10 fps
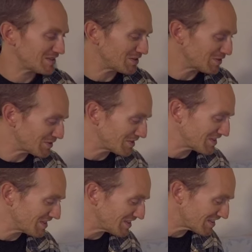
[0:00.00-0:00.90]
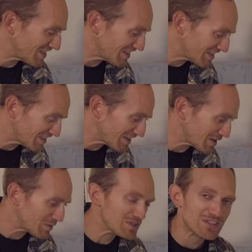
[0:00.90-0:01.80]
So yeah,
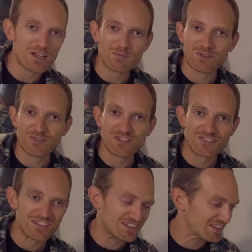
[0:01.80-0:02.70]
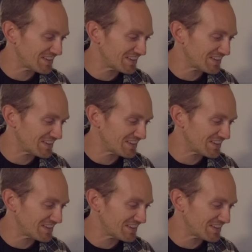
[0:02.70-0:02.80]
mm-hmm, it will stop eventually.